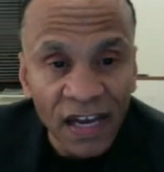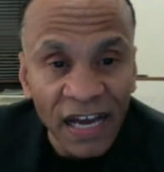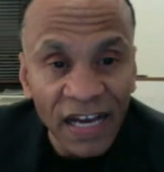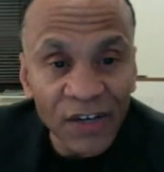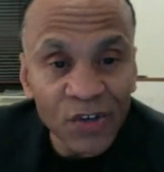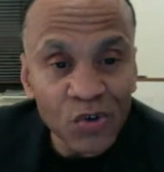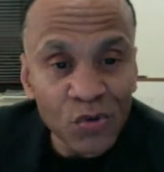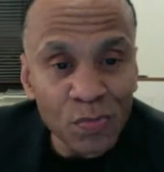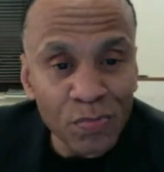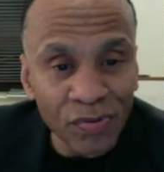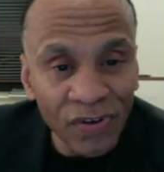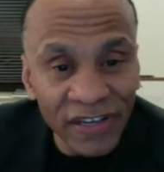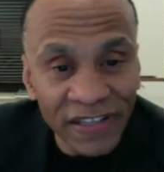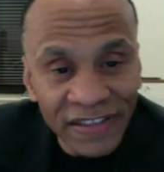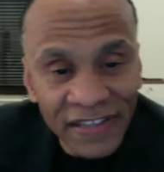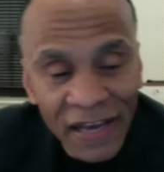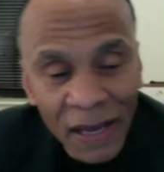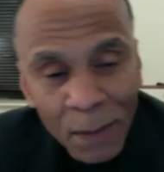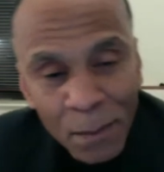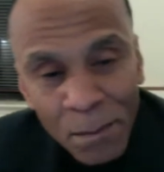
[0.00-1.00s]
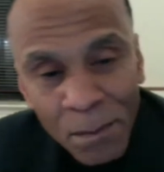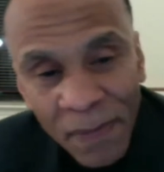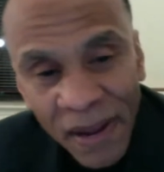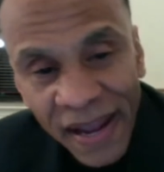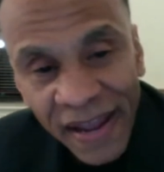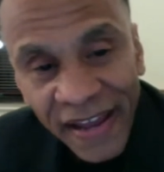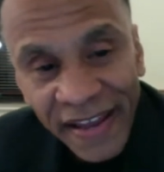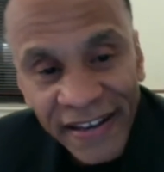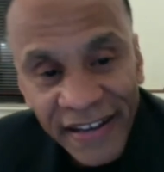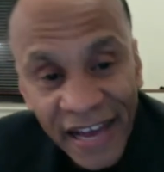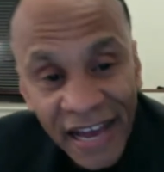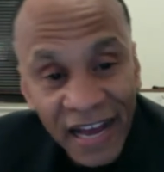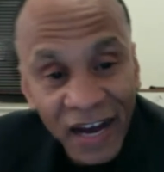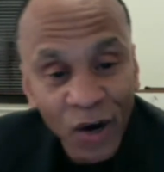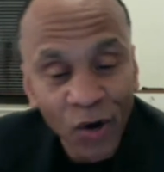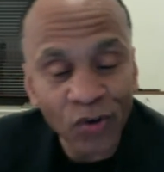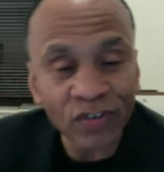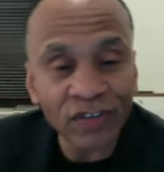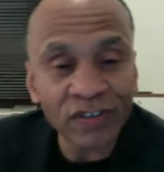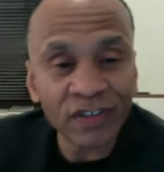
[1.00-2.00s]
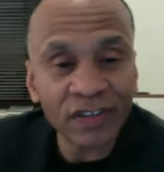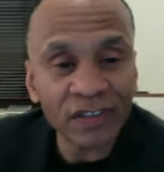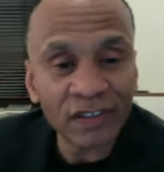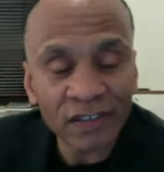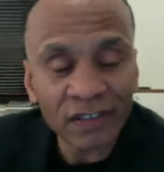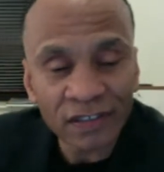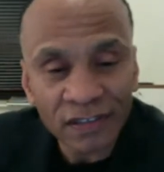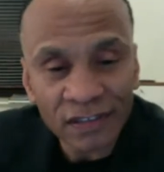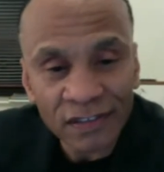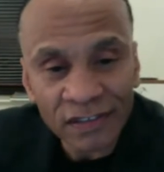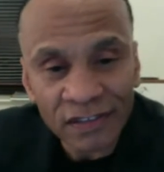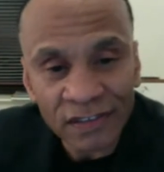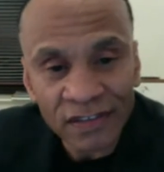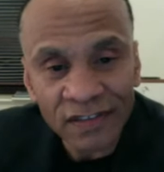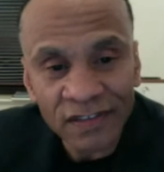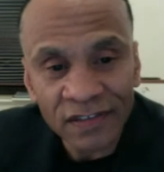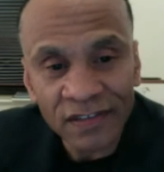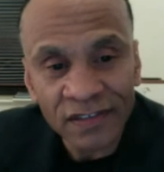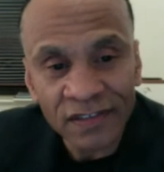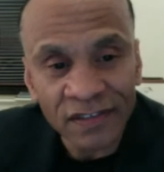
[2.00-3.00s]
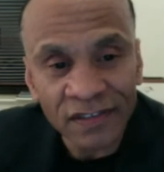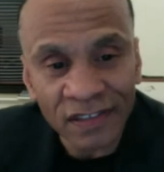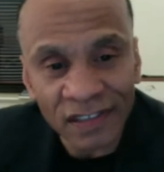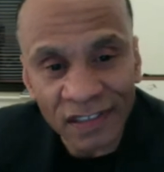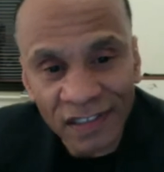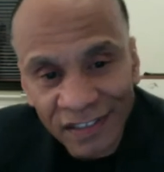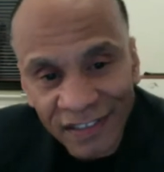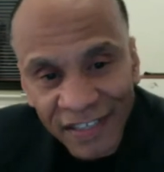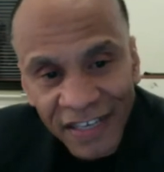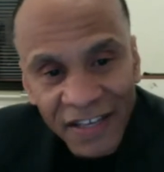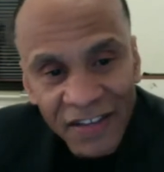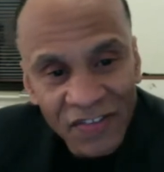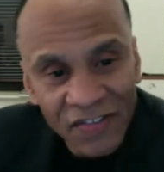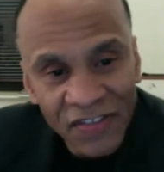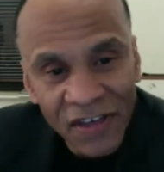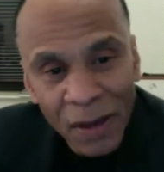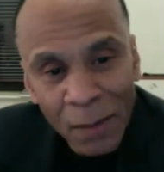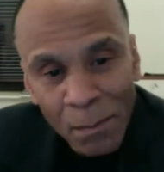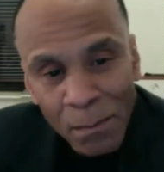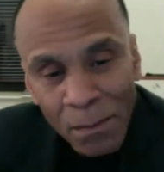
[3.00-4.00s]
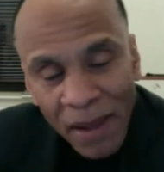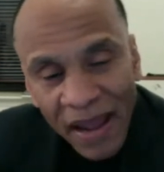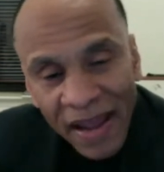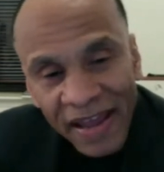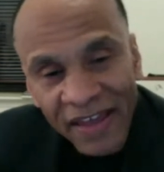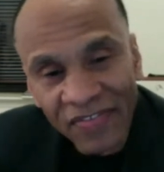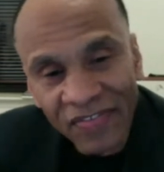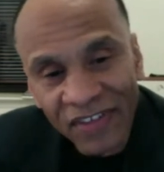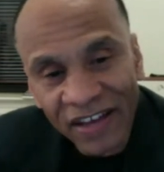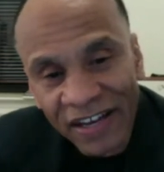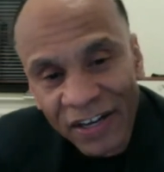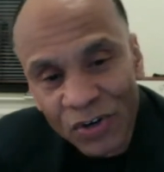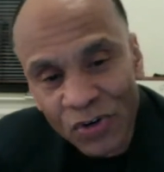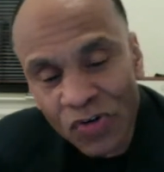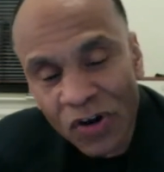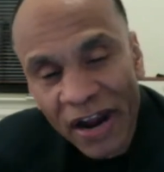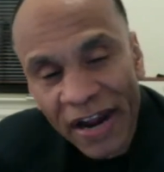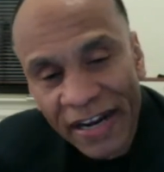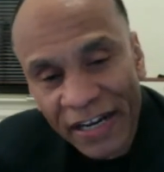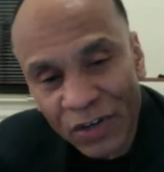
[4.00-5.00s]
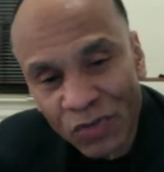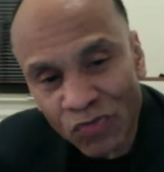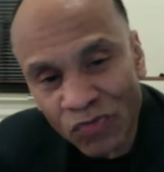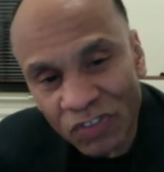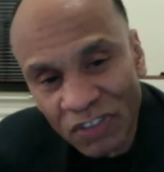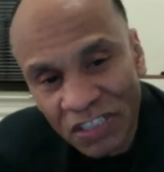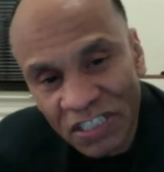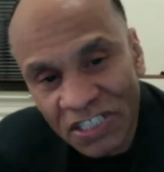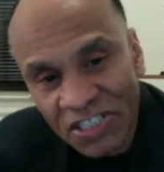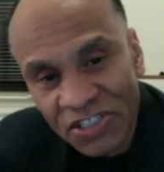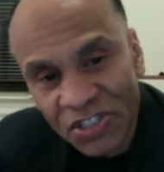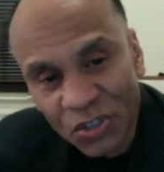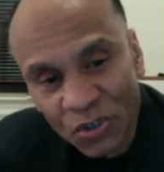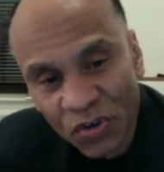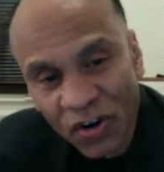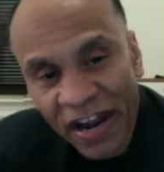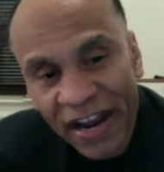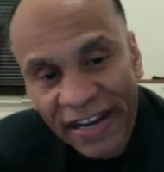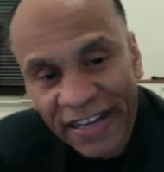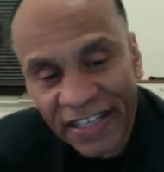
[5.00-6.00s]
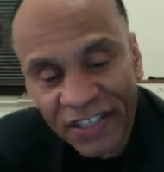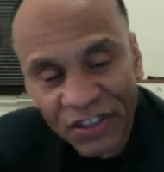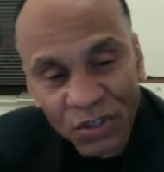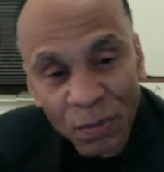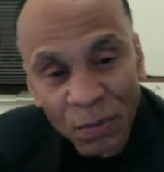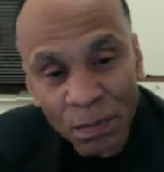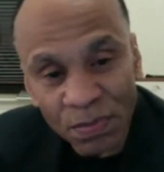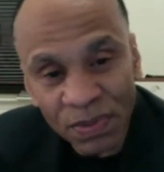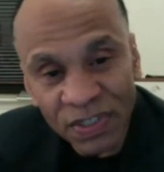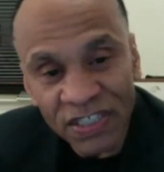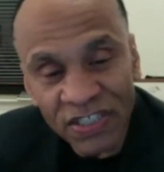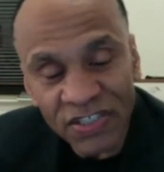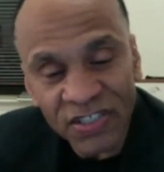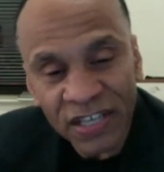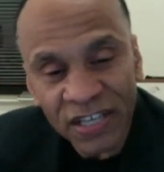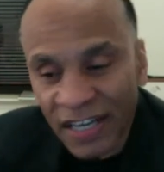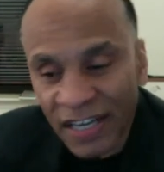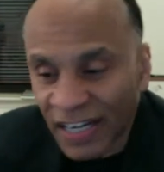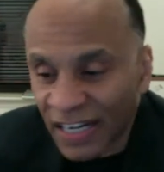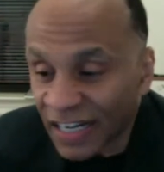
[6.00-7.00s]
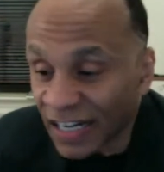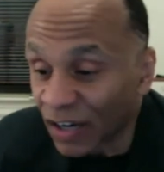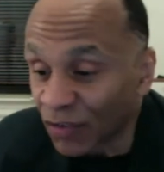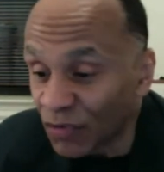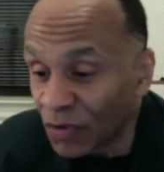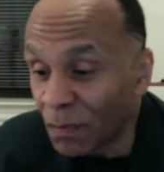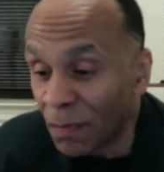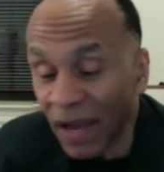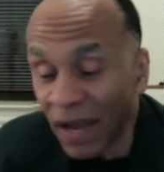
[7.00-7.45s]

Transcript: How do you bring that man out? That man, that kraken, release the kraken, the beast. Every